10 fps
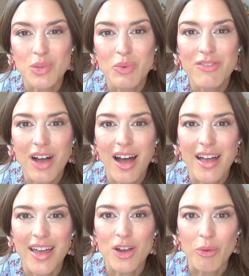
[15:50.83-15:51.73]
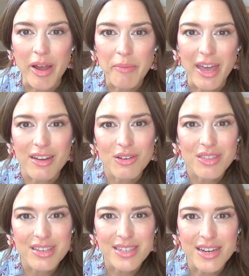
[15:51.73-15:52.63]
Yes, we've got a great
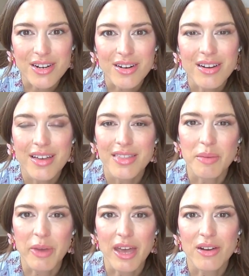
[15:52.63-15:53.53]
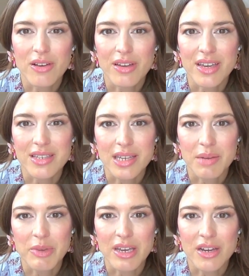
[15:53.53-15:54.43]
panel this year. The panel
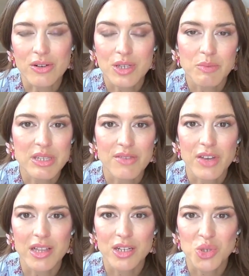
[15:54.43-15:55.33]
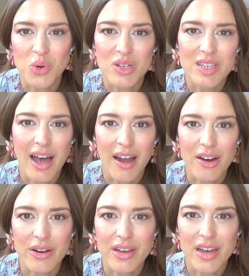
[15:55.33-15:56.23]
is going to be geared specifically towards
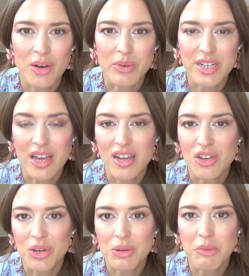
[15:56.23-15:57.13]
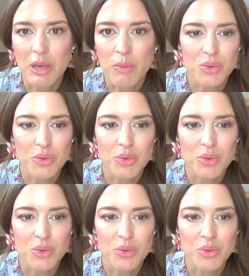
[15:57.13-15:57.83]
hiring and retaining good people